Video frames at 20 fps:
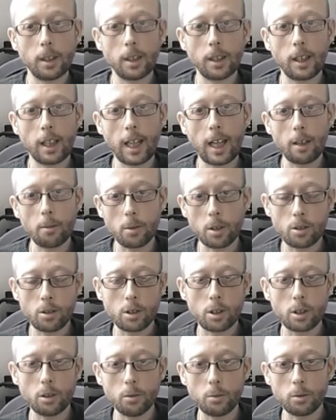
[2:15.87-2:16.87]
help you
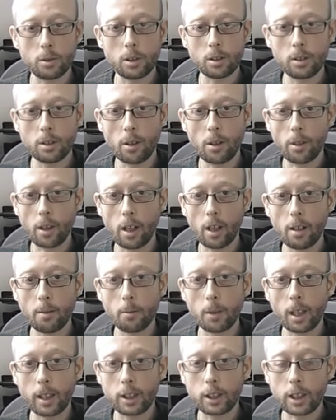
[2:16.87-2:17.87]
to
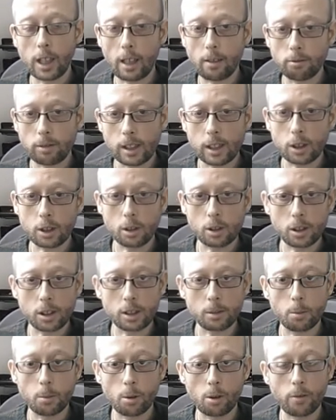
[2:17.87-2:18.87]
share
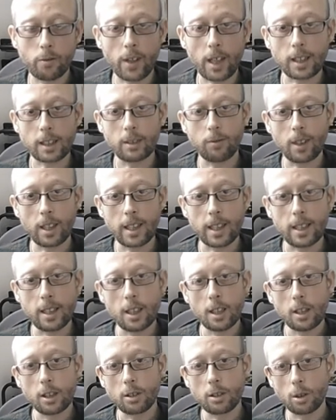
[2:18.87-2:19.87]
resources more effectively,
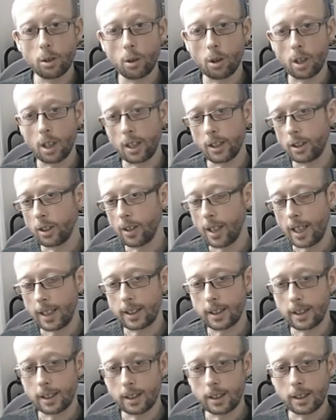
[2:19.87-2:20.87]
to organize your
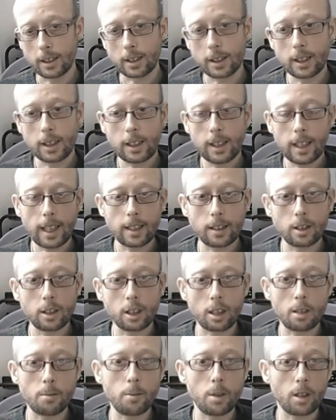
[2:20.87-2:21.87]
lessons, and to
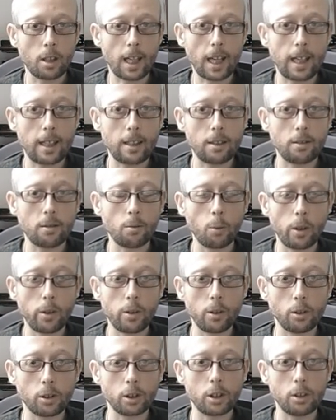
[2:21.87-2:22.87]
communicate with
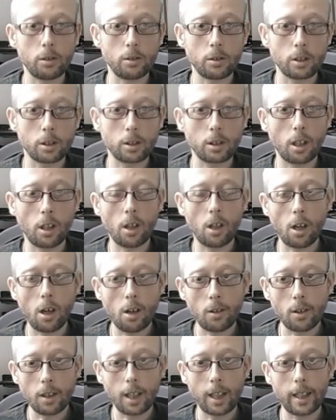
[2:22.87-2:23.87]
your students
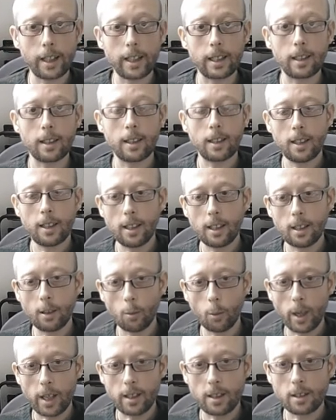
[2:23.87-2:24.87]
online in a
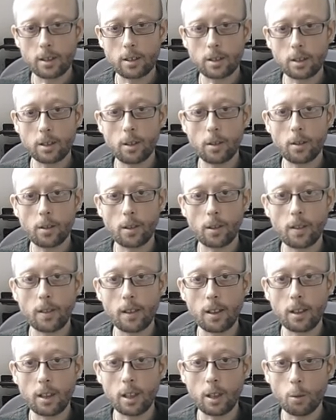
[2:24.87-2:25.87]
way that
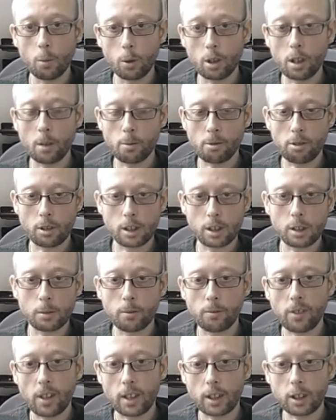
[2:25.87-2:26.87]
you would come across as
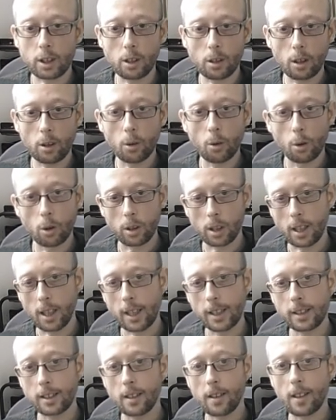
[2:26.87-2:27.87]
professional and
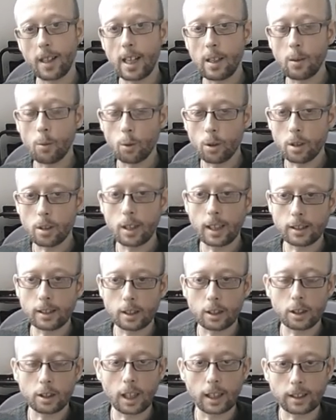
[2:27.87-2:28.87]
organized, and they would,
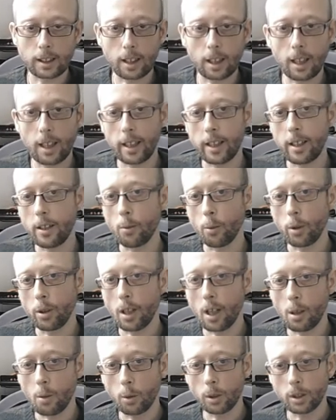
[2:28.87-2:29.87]
as a client, would
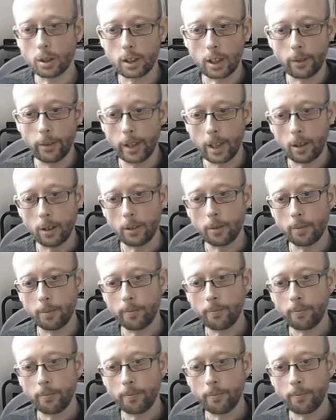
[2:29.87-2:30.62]
know what's going on.